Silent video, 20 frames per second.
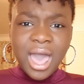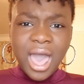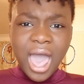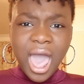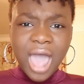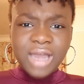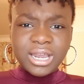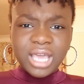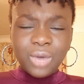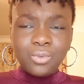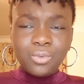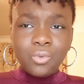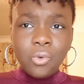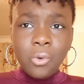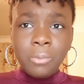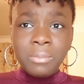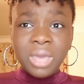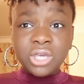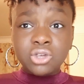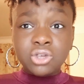and it
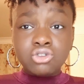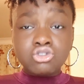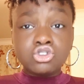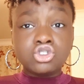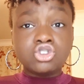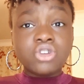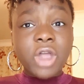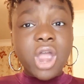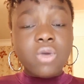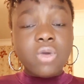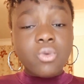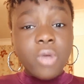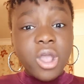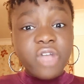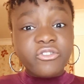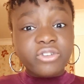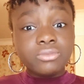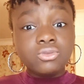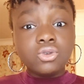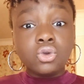will make you stray away
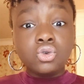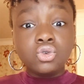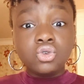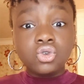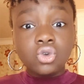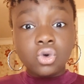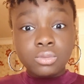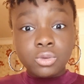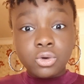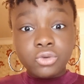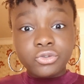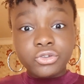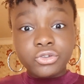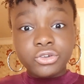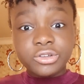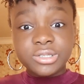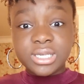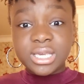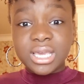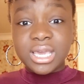from your normal
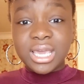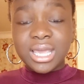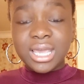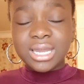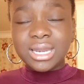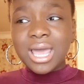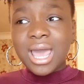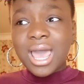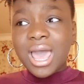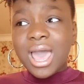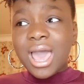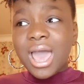routine.